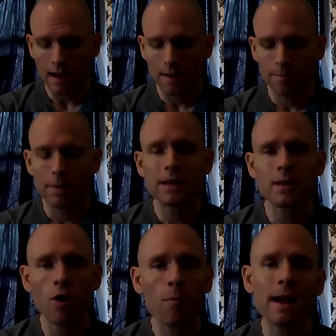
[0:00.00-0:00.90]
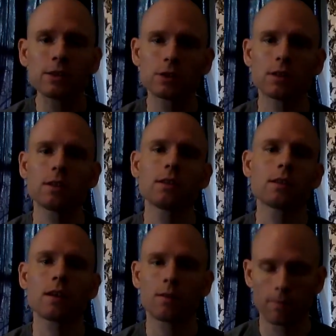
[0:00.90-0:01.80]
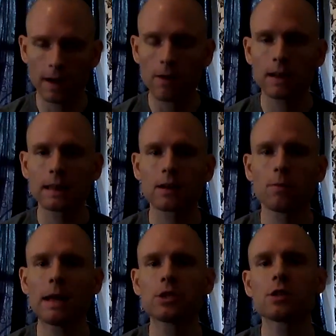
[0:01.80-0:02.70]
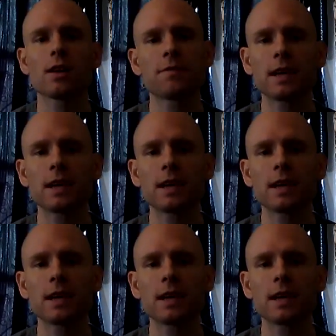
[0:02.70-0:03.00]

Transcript: but no mention, or very little mention,